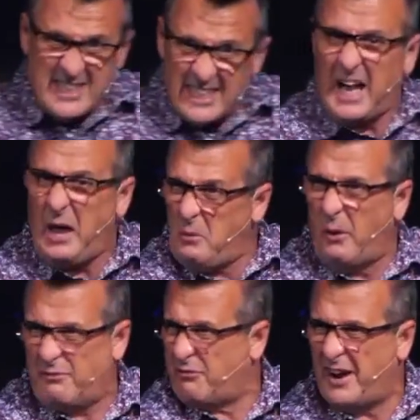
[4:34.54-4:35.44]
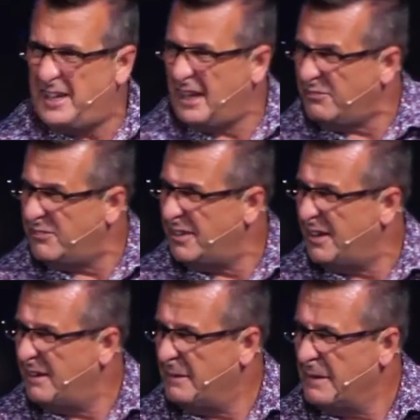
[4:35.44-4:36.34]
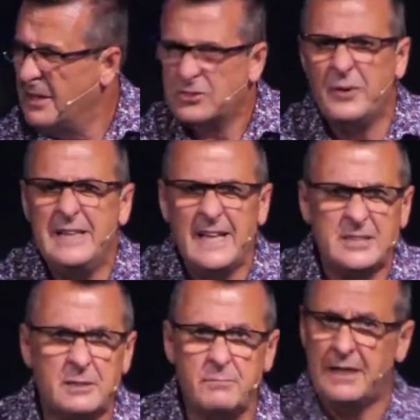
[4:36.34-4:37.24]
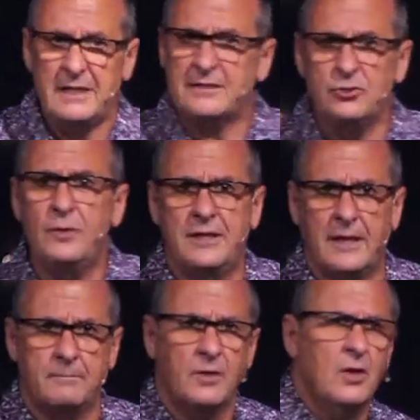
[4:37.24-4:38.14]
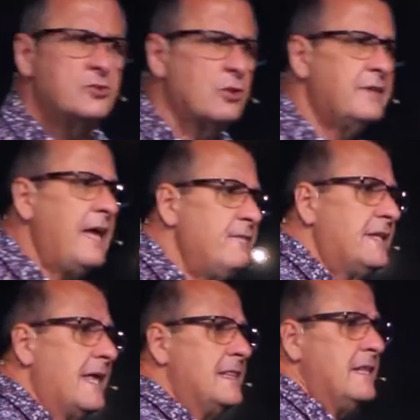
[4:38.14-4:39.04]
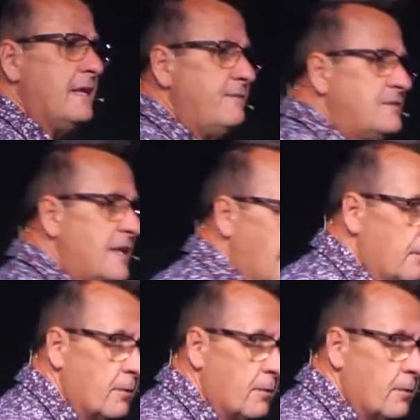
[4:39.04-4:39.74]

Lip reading: guy we're afraid of? So he lets him, he doesn't do anything. So David then leaves there.